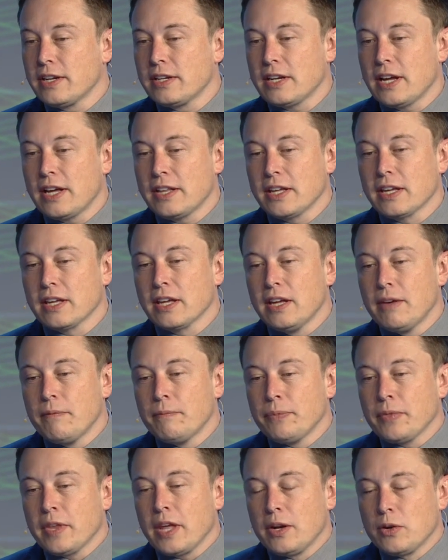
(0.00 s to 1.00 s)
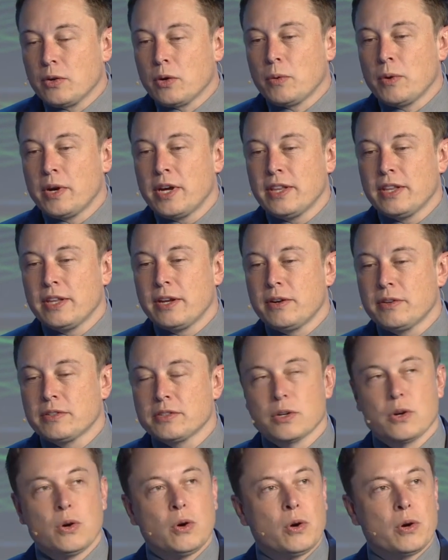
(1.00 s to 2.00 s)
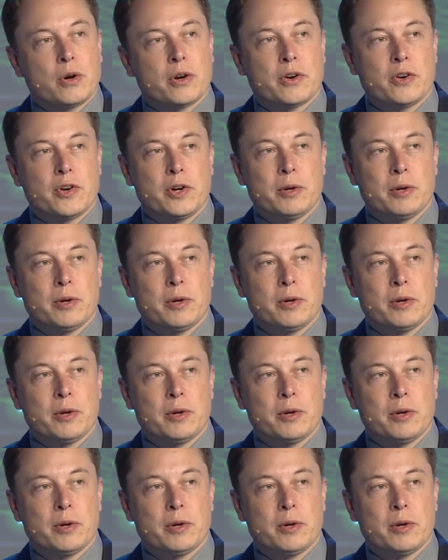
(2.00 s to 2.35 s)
And I think in Norway, there's a core